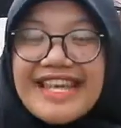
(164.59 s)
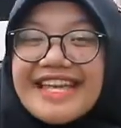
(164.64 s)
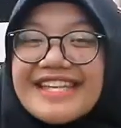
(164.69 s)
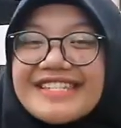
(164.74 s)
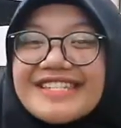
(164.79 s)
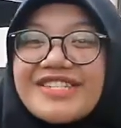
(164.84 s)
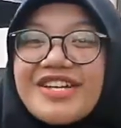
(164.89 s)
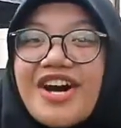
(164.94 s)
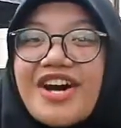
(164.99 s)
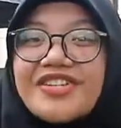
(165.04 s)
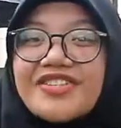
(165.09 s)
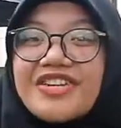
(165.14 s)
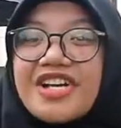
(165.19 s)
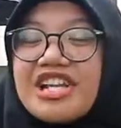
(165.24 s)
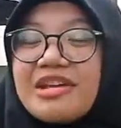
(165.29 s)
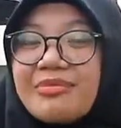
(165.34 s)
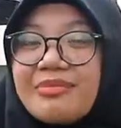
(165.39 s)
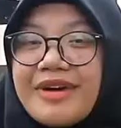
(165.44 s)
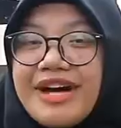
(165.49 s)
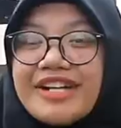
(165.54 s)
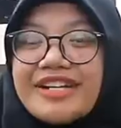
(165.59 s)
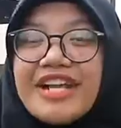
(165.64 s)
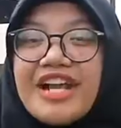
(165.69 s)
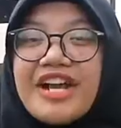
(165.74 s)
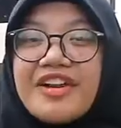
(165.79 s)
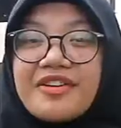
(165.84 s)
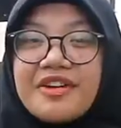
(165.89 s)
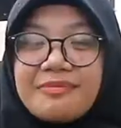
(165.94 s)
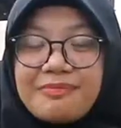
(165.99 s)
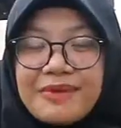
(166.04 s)
It's not only about
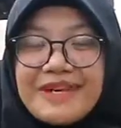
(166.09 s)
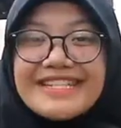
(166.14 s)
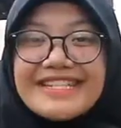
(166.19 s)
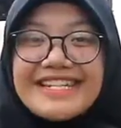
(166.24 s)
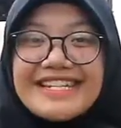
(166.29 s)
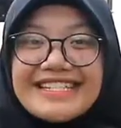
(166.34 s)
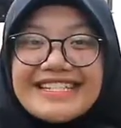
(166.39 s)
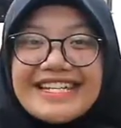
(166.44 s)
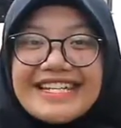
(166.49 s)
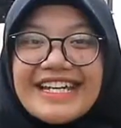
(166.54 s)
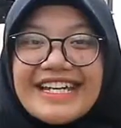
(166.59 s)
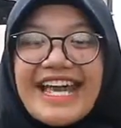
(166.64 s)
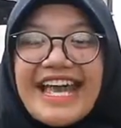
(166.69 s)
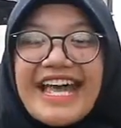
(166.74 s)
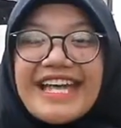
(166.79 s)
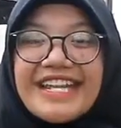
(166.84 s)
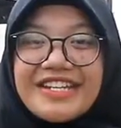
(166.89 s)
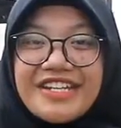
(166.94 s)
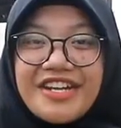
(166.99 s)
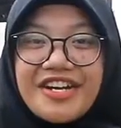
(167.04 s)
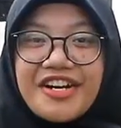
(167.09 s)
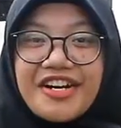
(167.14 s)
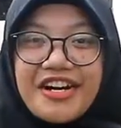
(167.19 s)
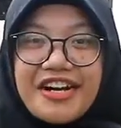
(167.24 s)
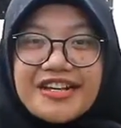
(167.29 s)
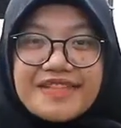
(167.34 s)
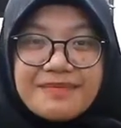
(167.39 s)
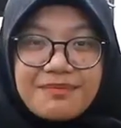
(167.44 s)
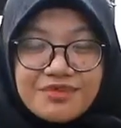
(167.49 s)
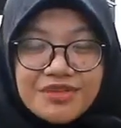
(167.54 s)
representing their
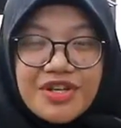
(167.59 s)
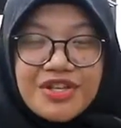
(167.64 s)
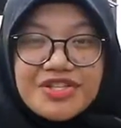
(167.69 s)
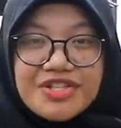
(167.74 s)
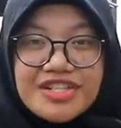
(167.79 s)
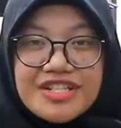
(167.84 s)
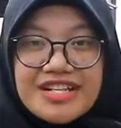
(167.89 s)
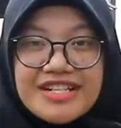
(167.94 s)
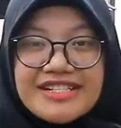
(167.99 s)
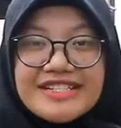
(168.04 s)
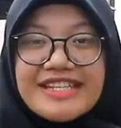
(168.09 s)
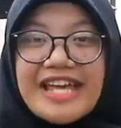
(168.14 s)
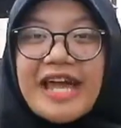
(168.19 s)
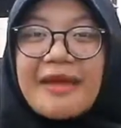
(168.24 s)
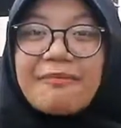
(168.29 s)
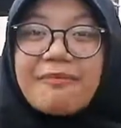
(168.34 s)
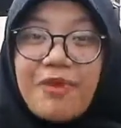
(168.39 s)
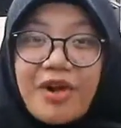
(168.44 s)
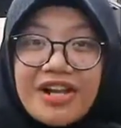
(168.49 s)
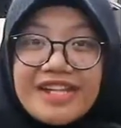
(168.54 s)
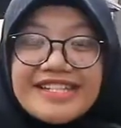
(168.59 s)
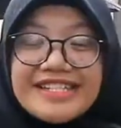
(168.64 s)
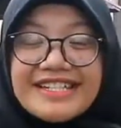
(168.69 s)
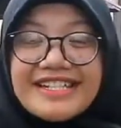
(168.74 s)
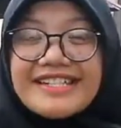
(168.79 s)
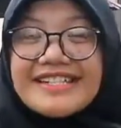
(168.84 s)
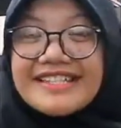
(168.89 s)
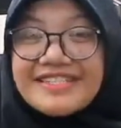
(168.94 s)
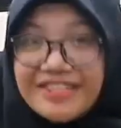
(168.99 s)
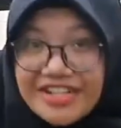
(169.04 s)
social and
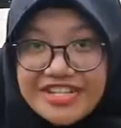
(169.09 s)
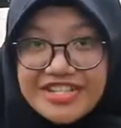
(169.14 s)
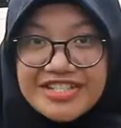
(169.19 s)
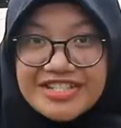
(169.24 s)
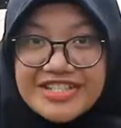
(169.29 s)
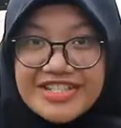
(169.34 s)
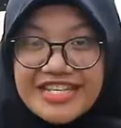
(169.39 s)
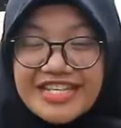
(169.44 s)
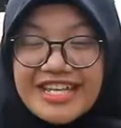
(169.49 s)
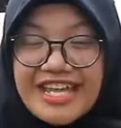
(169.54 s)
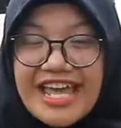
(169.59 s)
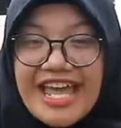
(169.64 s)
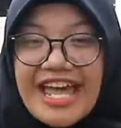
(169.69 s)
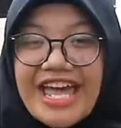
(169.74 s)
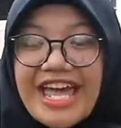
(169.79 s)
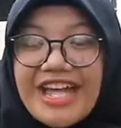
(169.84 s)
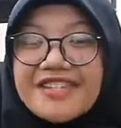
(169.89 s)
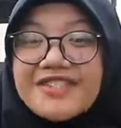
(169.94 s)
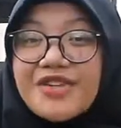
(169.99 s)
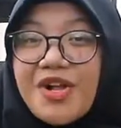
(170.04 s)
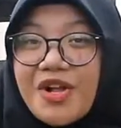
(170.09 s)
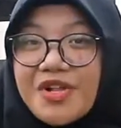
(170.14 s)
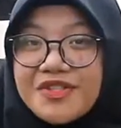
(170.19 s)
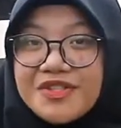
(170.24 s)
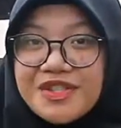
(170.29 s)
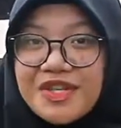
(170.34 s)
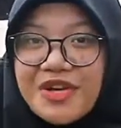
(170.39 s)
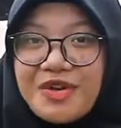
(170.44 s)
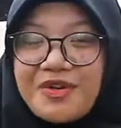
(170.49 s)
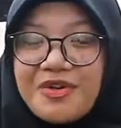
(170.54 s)
political strategy, it's
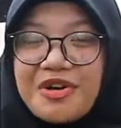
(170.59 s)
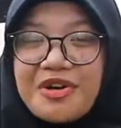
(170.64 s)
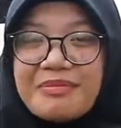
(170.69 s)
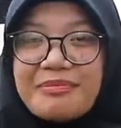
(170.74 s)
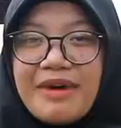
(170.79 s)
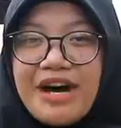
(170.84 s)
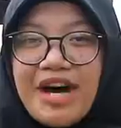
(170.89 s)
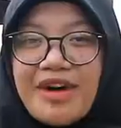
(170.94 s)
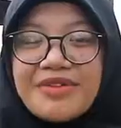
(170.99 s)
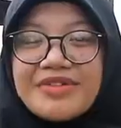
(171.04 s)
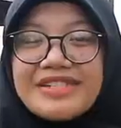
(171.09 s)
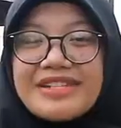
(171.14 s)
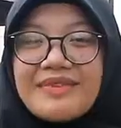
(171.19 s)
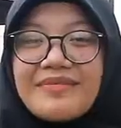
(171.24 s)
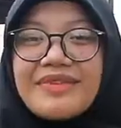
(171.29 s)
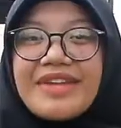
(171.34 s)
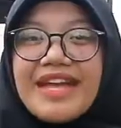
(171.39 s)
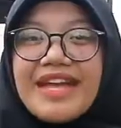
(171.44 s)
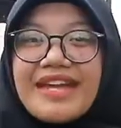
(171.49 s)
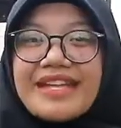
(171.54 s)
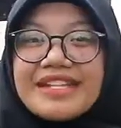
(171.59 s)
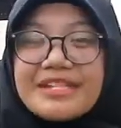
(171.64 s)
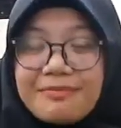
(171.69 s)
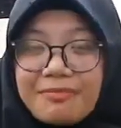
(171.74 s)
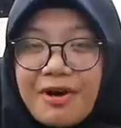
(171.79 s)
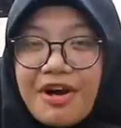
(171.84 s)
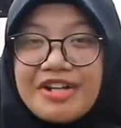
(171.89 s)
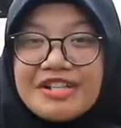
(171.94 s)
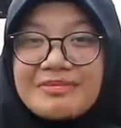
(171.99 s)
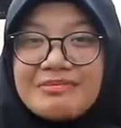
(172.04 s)
also about
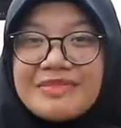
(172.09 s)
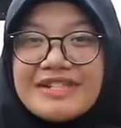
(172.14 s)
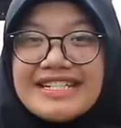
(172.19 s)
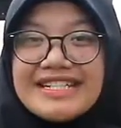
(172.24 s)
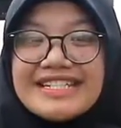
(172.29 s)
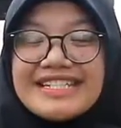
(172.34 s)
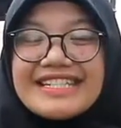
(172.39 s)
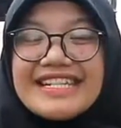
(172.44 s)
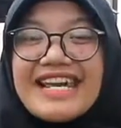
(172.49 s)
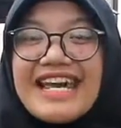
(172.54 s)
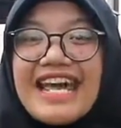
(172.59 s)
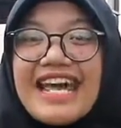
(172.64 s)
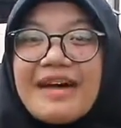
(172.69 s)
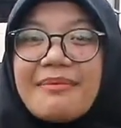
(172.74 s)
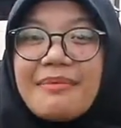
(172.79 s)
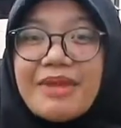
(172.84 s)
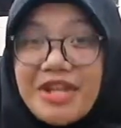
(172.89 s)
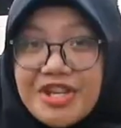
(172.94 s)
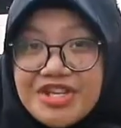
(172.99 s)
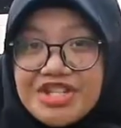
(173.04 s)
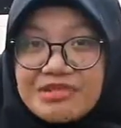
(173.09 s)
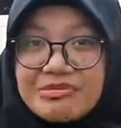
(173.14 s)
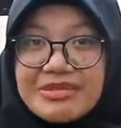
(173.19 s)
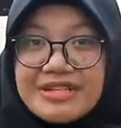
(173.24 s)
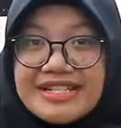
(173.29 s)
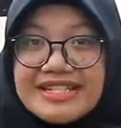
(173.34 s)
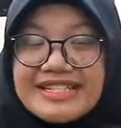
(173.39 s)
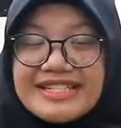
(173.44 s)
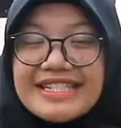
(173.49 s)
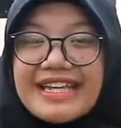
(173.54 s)
department,
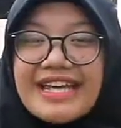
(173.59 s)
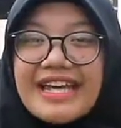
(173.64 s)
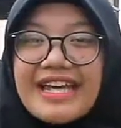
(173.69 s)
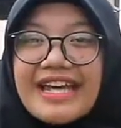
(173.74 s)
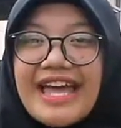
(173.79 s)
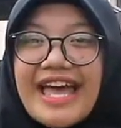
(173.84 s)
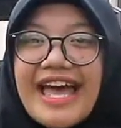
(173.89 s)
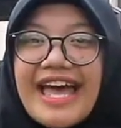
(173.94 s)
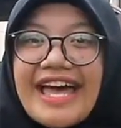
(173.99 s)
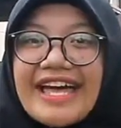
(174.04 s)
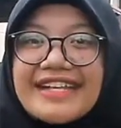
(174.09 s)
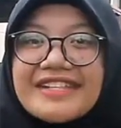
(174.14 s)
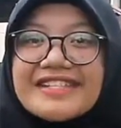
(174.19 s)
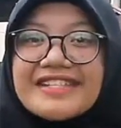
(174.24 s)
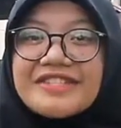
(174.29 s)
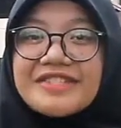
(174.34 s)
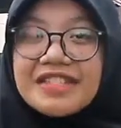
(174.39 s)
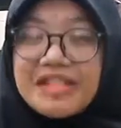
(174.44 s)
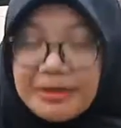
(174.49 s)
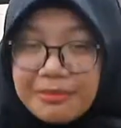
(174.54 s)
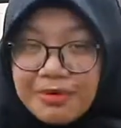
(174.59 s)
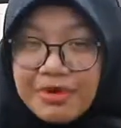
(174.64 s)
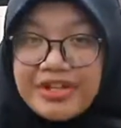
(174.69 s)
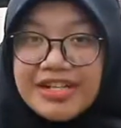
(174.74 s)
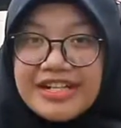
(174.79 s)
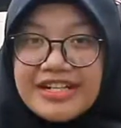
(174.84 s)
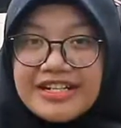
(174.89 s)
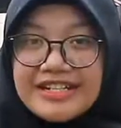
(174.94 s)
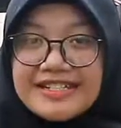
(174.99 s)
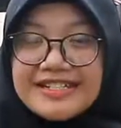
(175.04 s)
management, and
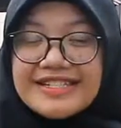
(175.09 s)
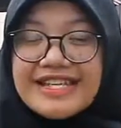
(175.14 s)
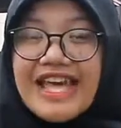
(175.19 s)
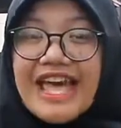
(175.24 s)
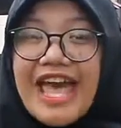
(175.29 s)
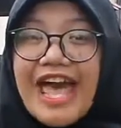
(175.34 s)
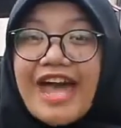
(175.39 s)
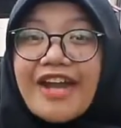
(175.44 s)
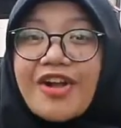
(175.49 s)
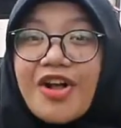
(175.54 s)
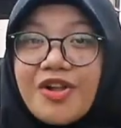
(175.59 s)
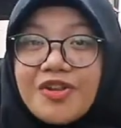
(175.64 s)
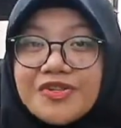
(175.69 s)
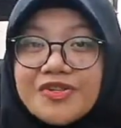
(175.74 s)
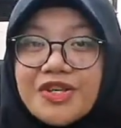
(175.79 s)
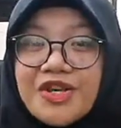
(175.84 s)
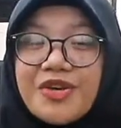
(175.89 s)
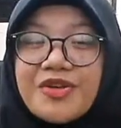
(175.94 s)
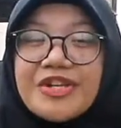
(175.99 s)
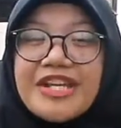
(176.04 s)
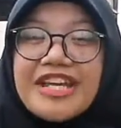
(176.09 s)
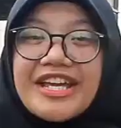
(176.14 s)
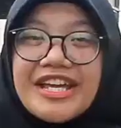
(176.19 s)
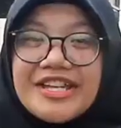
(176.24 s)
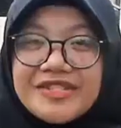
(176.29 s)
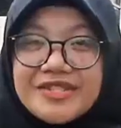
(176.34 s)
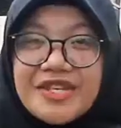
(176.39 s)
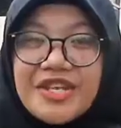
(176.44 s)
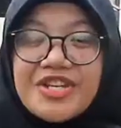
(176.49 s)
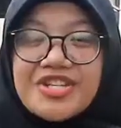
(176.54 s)
ceremonials, and also
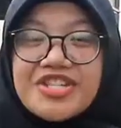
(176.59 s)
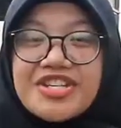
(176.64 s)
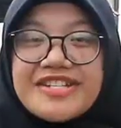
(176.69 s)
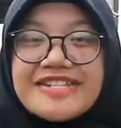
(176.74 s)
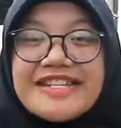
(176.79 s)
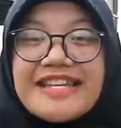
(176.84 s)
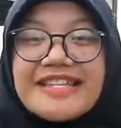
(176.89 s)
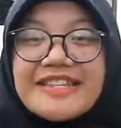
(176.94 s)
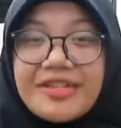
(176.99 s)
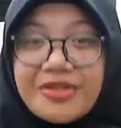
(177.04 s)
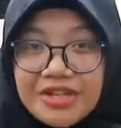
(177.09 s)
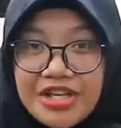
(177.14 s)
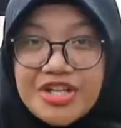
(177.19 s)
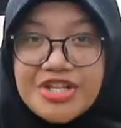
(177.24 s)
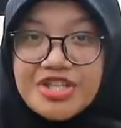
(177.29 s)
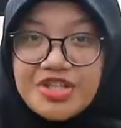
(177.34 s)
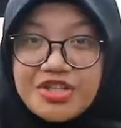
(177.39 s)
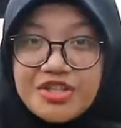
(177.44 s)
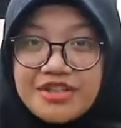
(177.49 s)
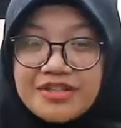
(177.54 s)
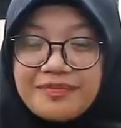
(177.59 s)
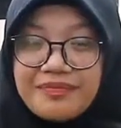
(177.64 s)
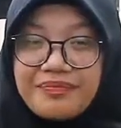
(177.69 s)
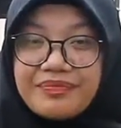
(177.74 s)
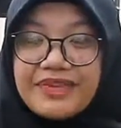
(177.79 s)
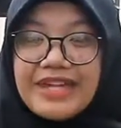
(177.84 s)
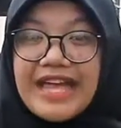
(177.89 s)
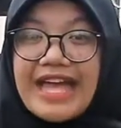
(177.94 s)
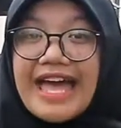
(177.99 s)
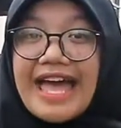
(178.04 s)
negotiations international,
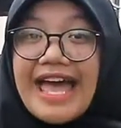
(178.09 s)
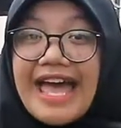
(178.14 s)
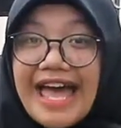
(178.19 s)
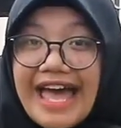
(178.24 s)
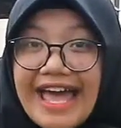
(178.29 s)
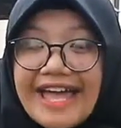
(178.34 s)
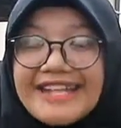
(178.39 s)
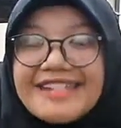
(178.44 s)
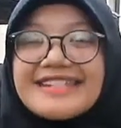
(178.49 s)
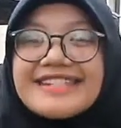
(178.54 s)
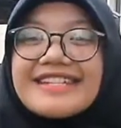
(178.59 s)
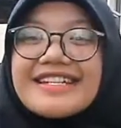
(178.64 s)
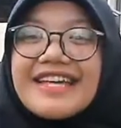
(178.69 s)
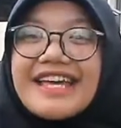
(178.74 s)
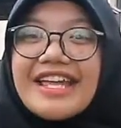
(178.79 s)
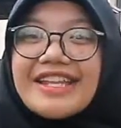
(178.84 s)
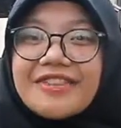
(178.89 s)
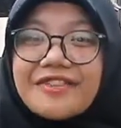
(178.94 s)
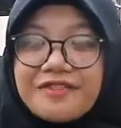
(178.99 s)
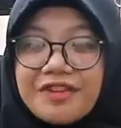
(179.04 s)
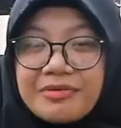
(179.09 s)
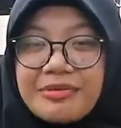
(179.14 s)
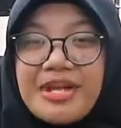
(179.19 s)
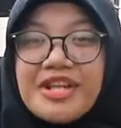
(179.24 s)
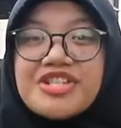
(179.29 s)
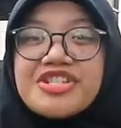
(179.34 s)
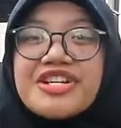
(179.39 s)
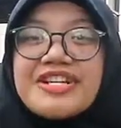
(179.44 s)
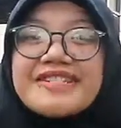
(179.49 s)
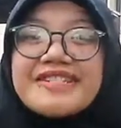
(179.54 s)
and
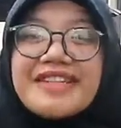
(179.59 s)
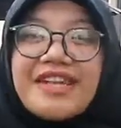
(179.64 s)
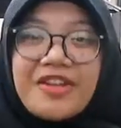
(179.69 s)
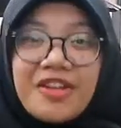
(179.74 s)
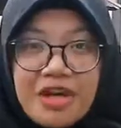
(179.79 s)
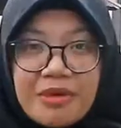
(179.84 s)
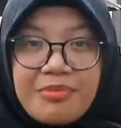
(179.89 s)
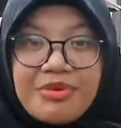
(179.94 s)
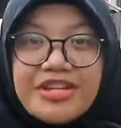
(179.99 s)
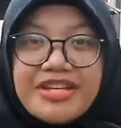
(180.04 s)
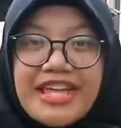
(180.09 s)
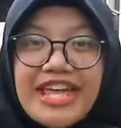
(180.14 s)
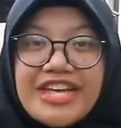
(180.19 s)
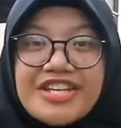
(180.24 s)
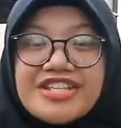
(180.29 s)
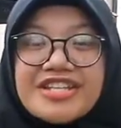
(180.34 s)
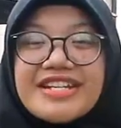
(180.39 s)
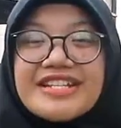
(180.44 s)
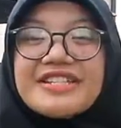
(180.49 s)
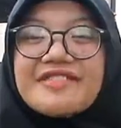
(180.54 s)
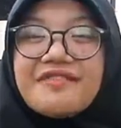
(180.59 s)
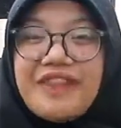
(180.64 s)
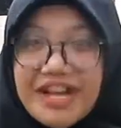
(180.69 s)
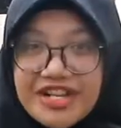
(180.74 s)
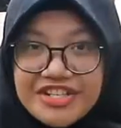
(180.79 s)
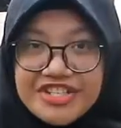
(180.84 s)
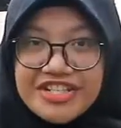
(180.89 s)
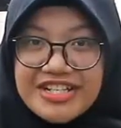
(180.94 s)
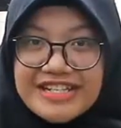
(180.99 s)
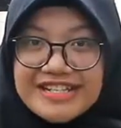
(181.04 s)
informations and communications
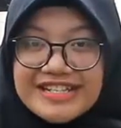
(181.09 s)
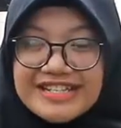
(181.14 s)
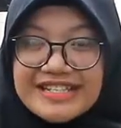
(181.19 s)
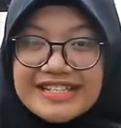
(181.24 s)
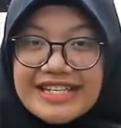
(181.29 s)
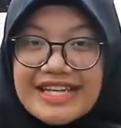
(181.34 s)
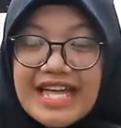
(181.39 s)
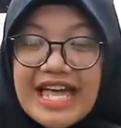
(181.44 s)
functions.